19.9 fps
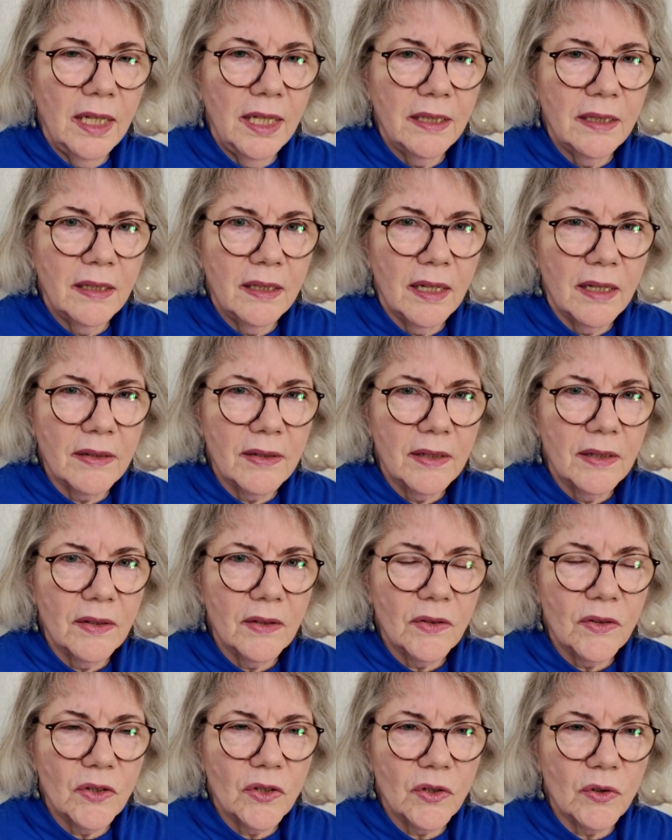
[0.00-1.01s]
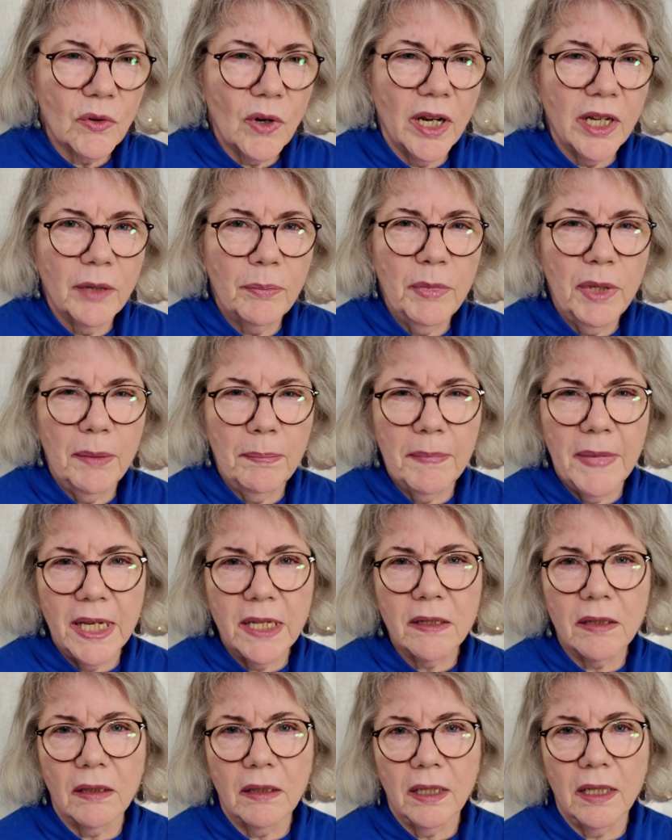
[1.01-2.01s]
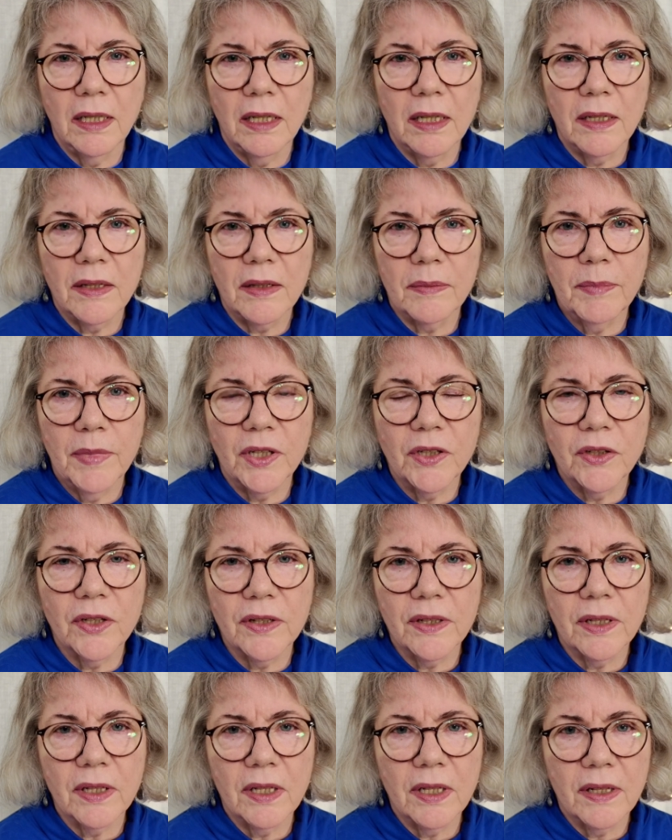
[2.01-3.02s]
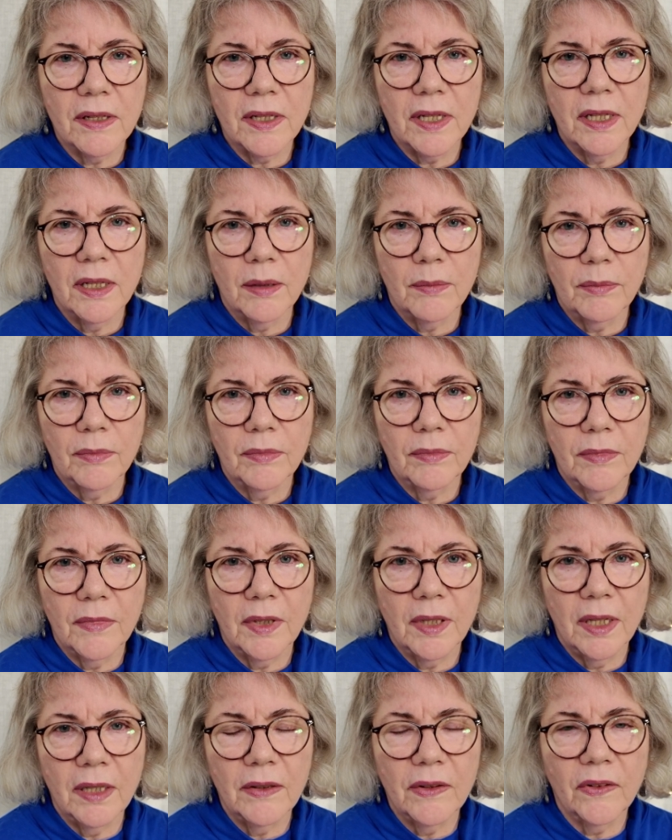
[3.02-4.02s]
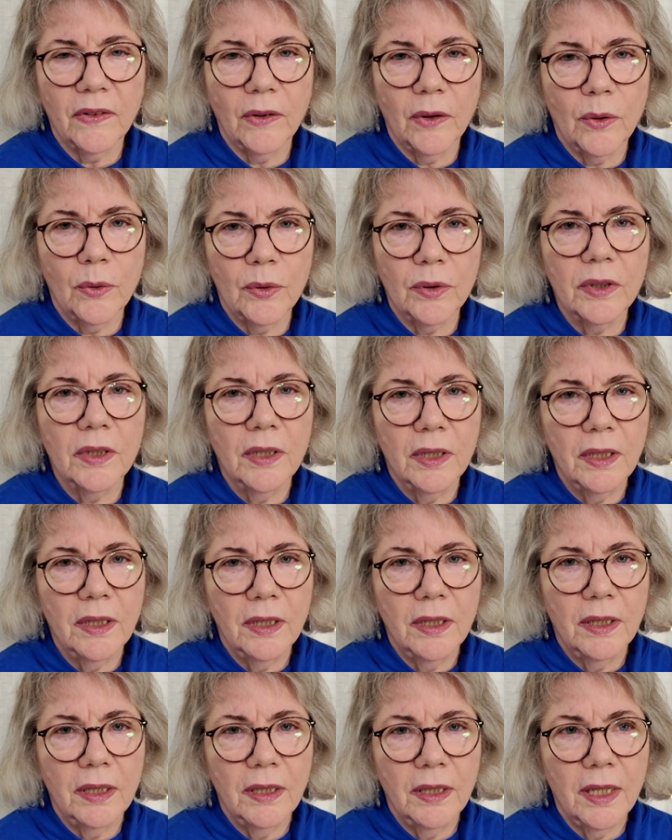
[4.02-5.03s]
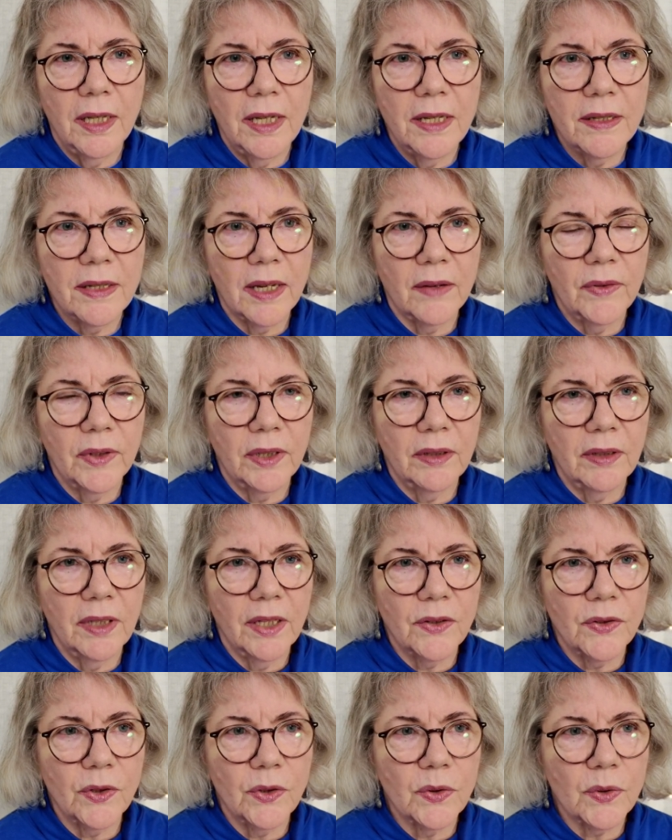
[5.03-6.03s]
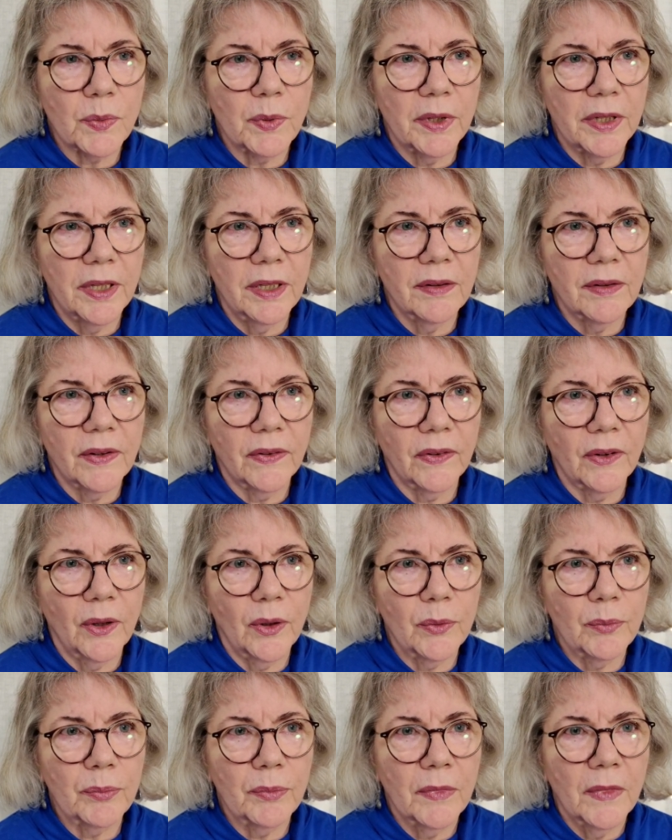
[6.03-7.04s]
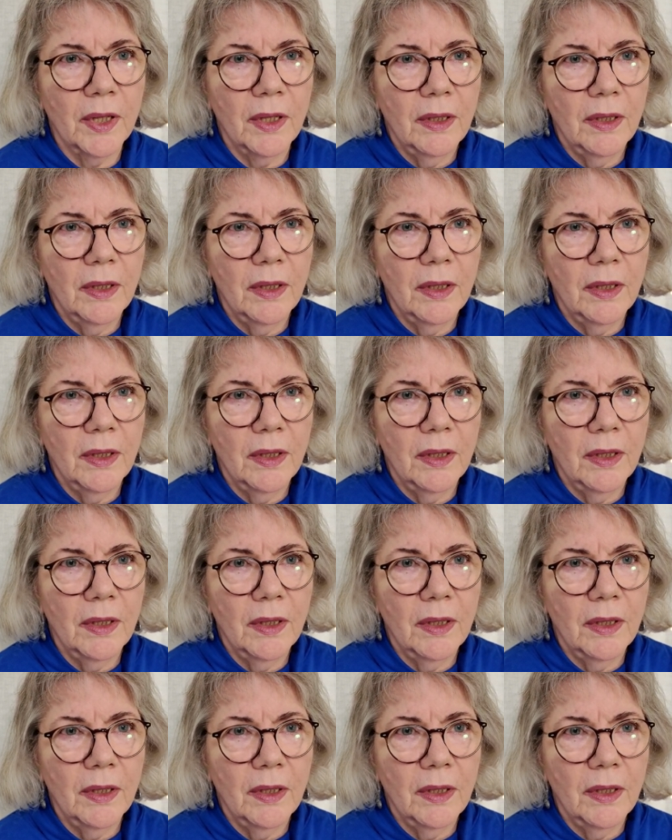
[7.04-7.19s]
it doesn't strike me mentally as much as it does him. And so he's having issues with it. So